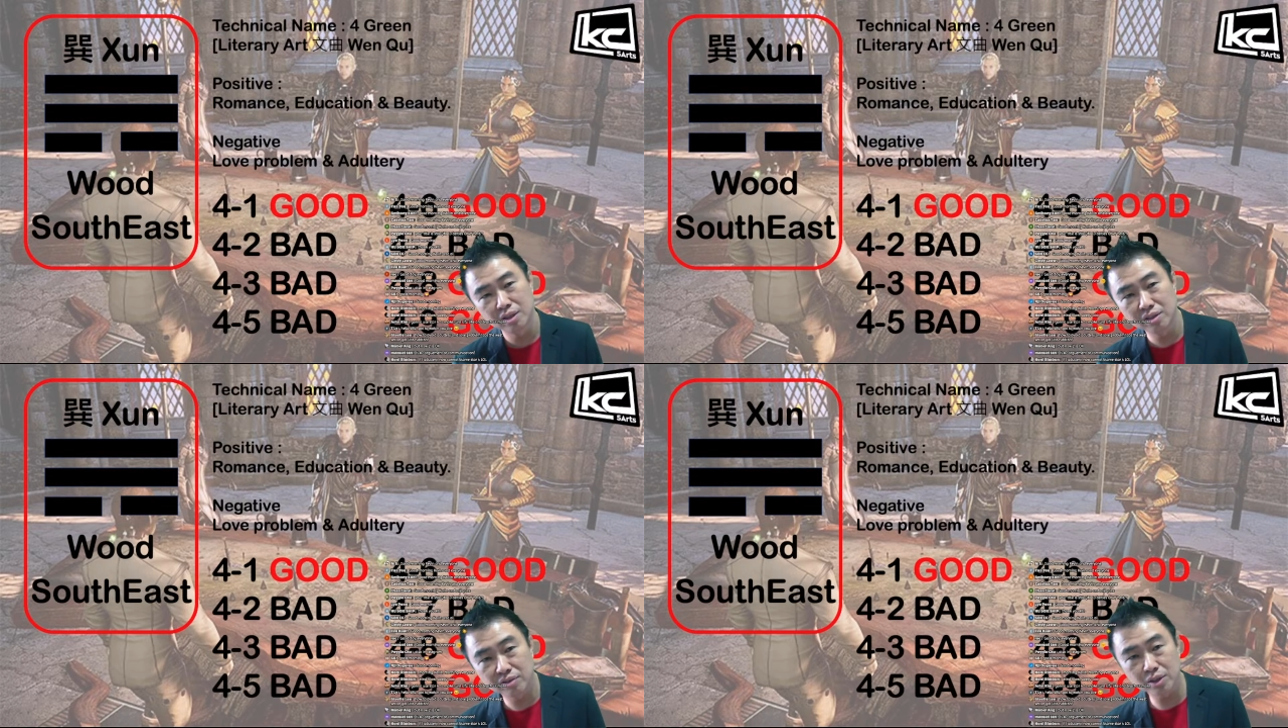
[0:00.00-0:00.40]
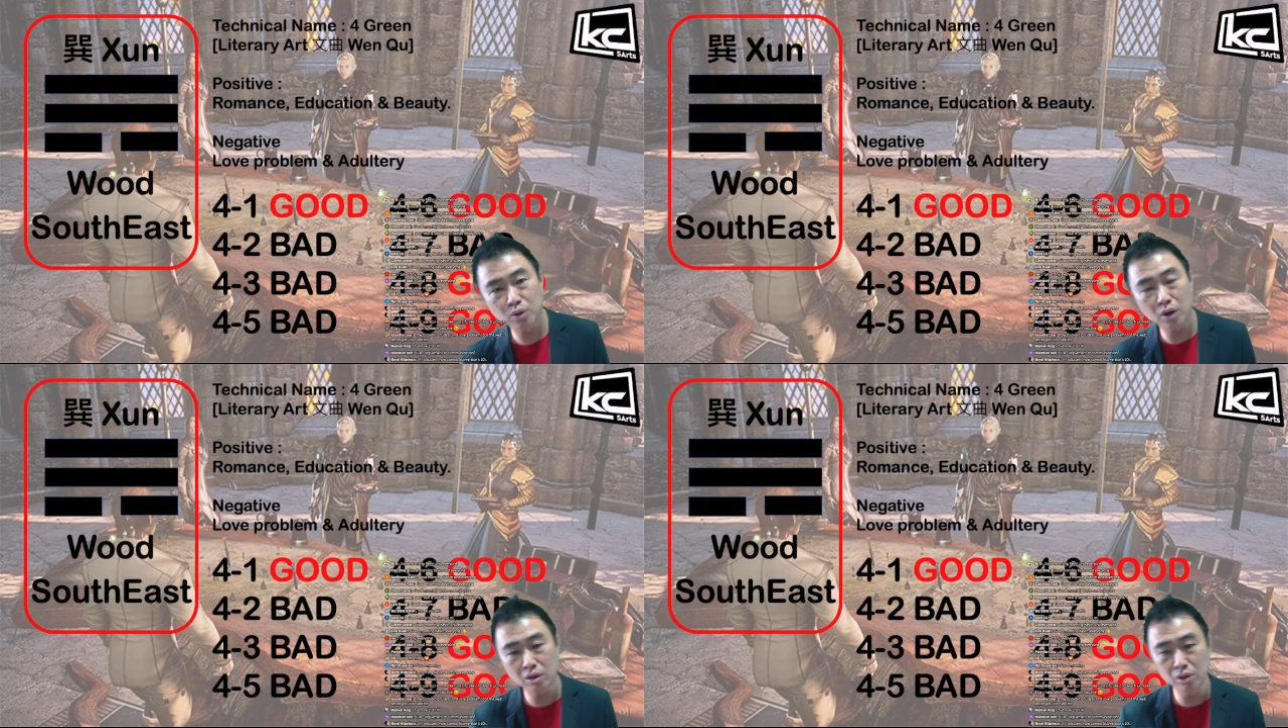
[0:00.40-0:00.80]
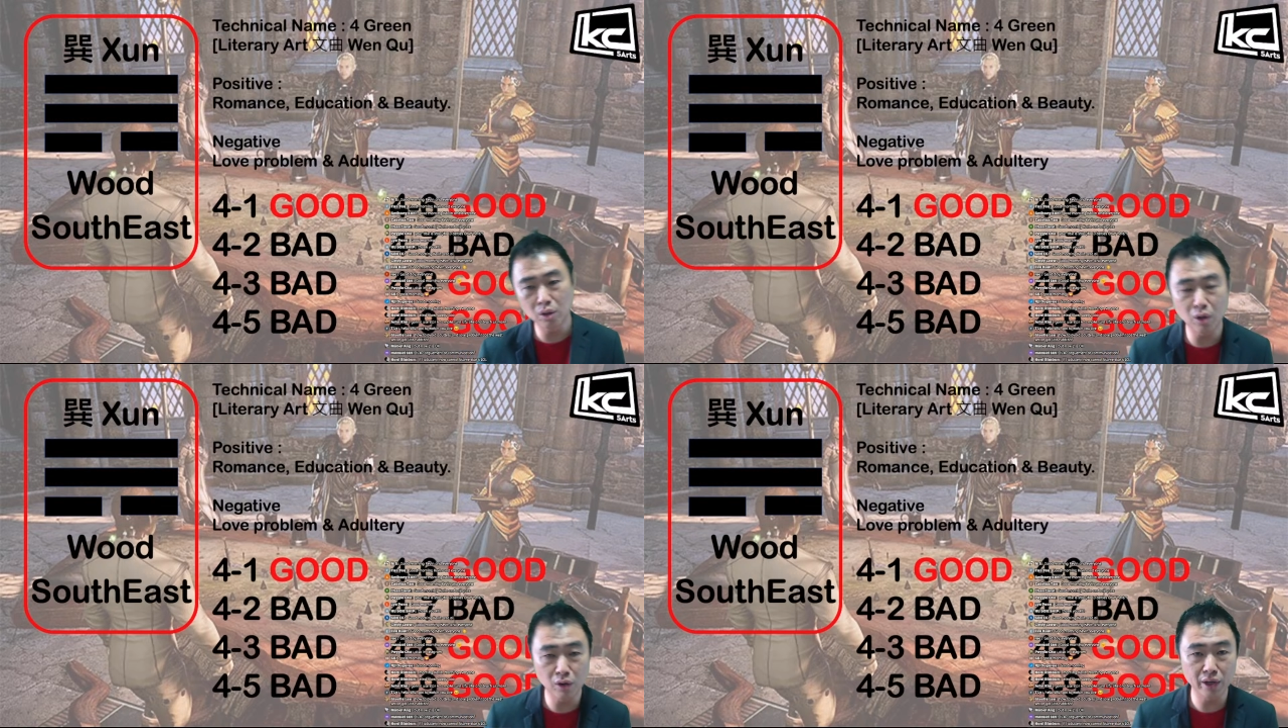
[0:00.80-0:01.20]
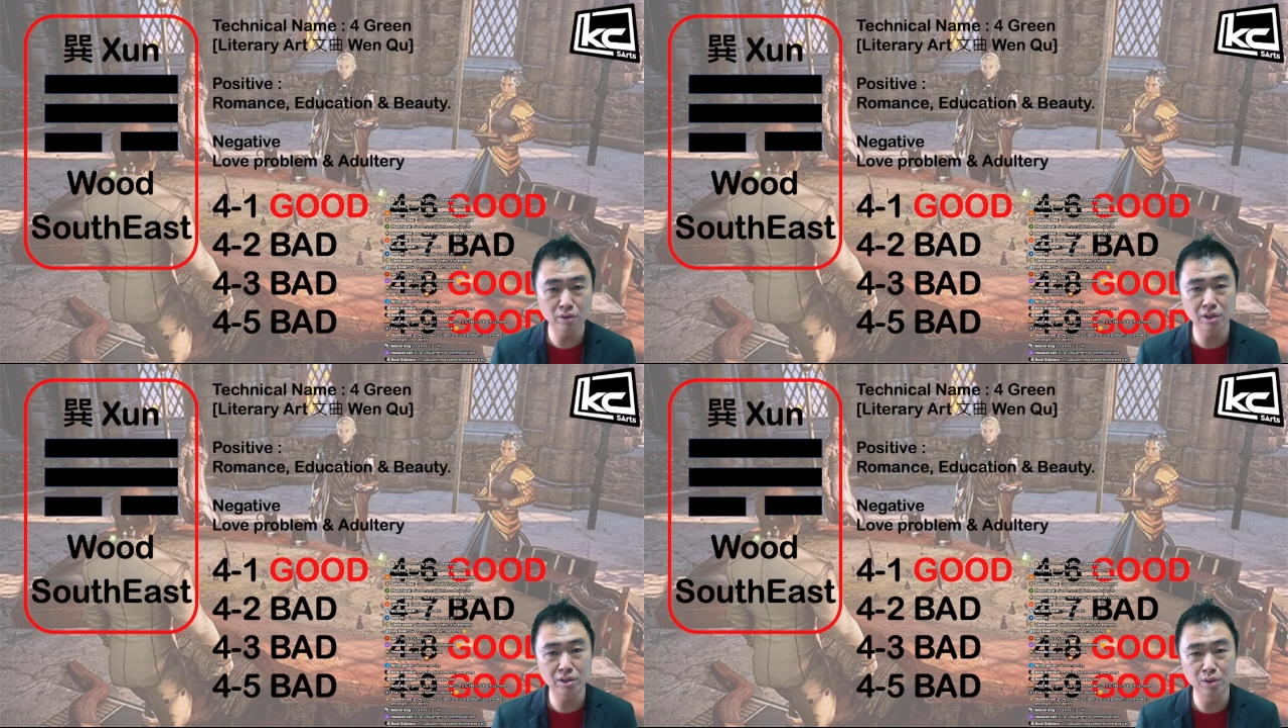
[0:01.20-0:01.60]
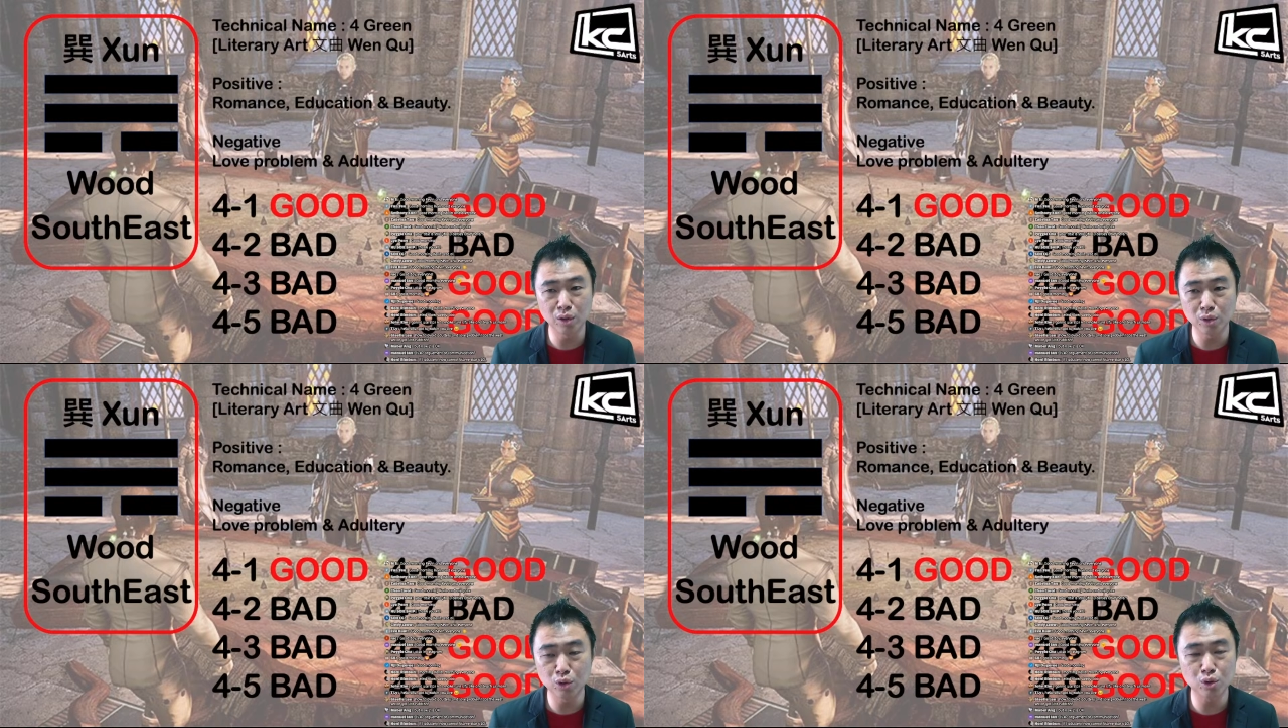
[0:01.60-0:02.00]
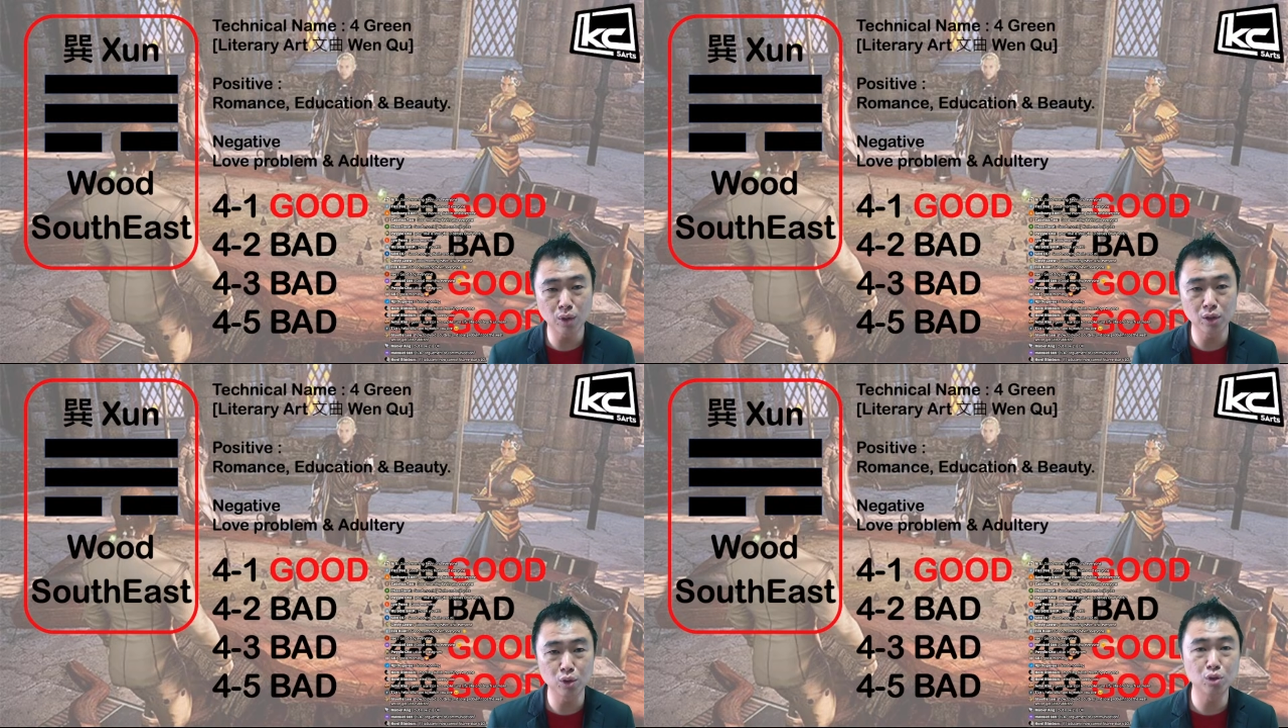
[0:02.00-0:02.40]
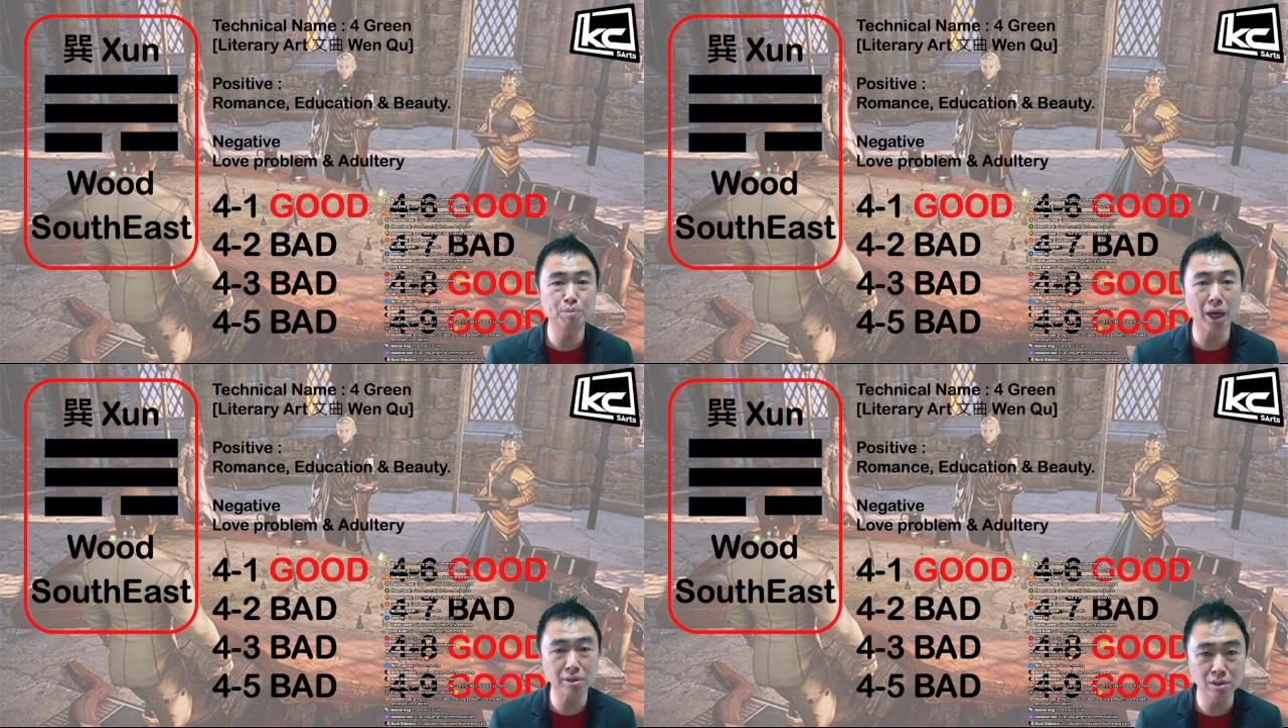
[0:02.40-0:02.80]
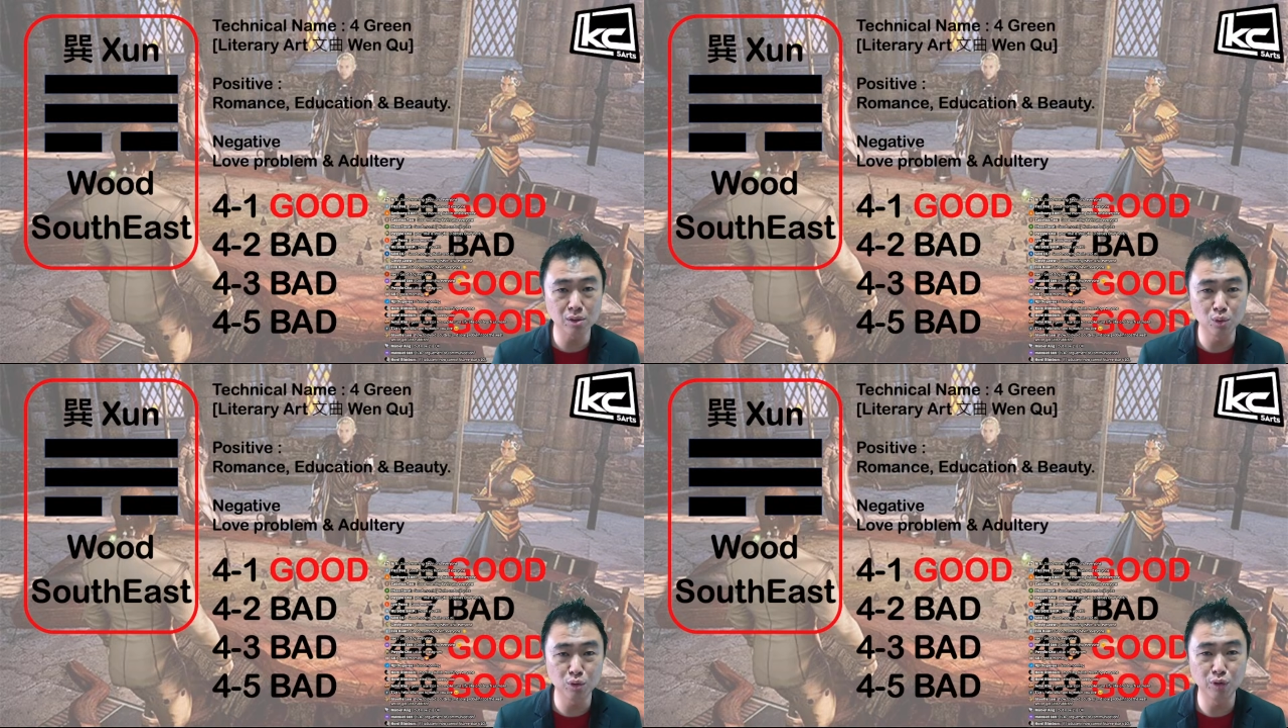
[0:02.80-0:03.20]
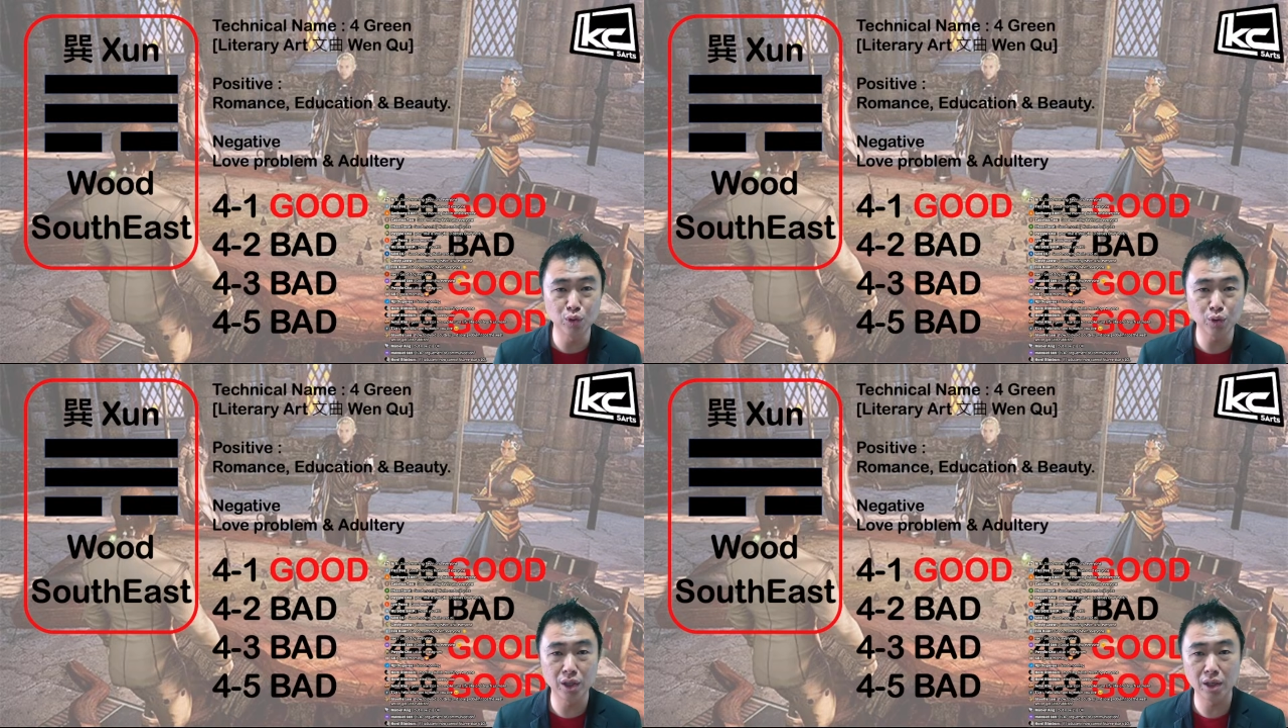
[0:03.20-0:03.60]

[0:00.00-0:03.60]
Right? So or else is try to use Ba Zi to do feng shui.